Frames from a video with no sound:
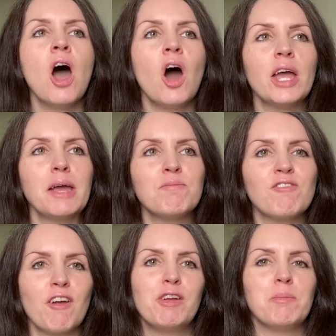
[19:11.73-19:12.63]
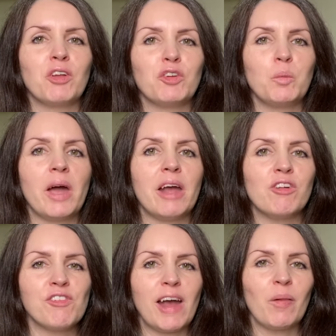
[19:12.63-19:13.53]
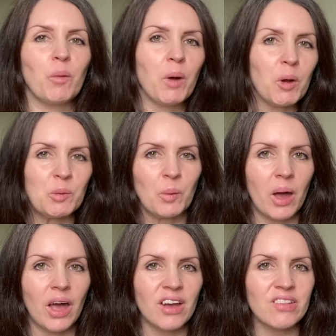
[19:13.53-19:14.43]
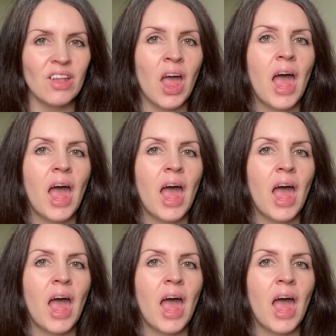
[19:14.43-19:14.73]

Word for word: I am very much aware of how the world works